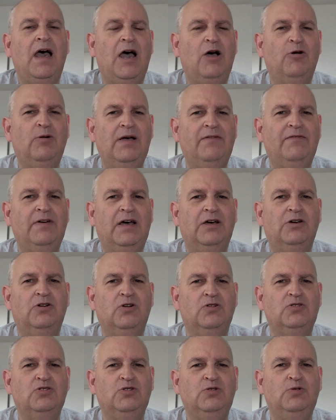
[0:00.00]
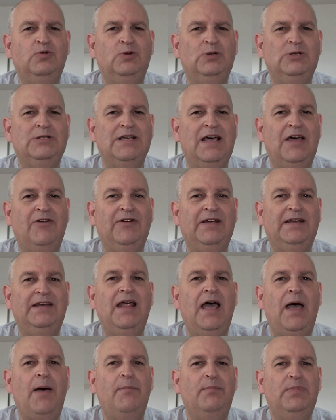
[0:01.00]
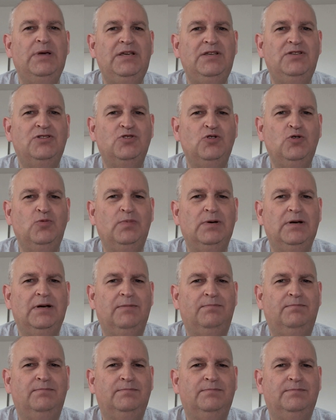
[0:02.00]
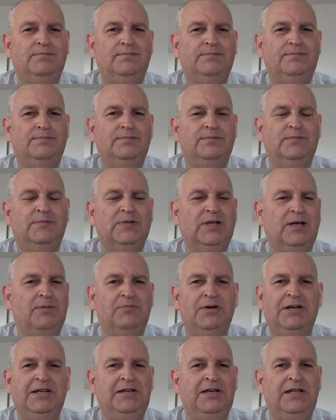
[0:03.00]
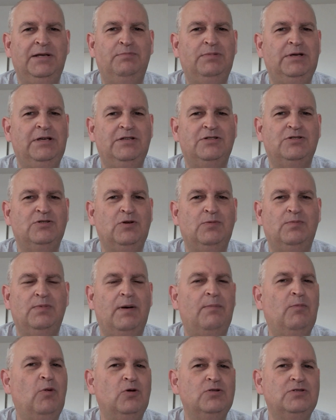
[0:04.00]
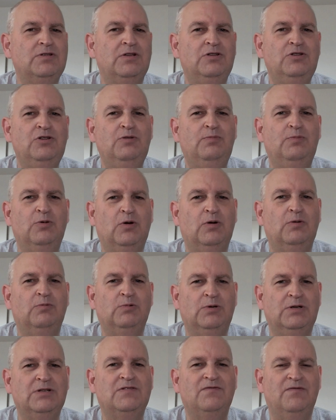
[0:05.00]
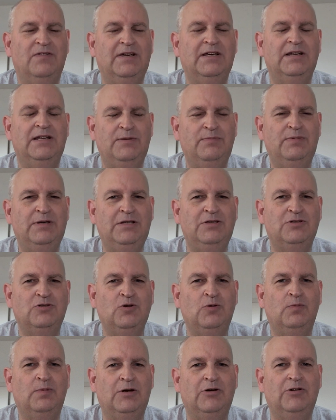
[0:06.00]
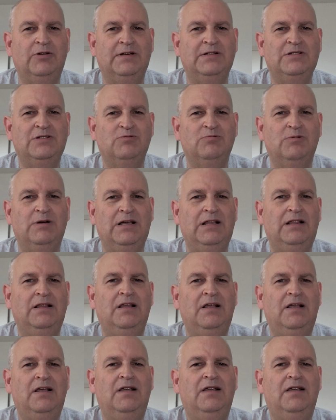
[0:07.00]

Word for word: However, got to Ruderin P Super completely pea souper. Most of Newport was fairly pea souper as well.